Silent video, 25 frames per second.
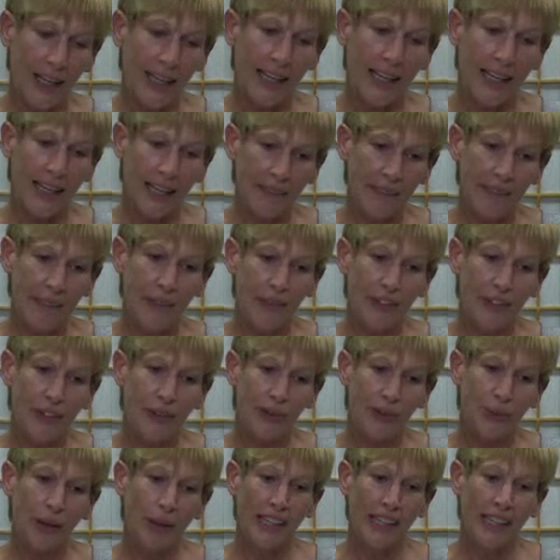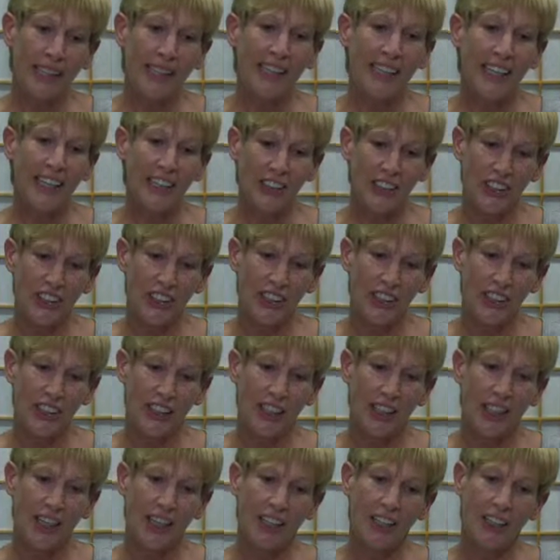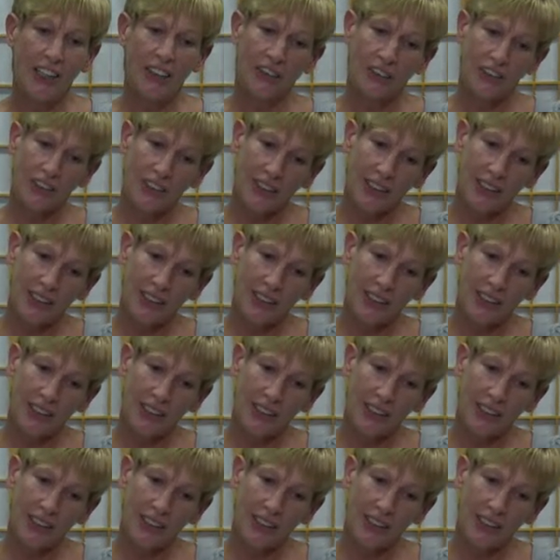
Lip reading: If you do meditation and you look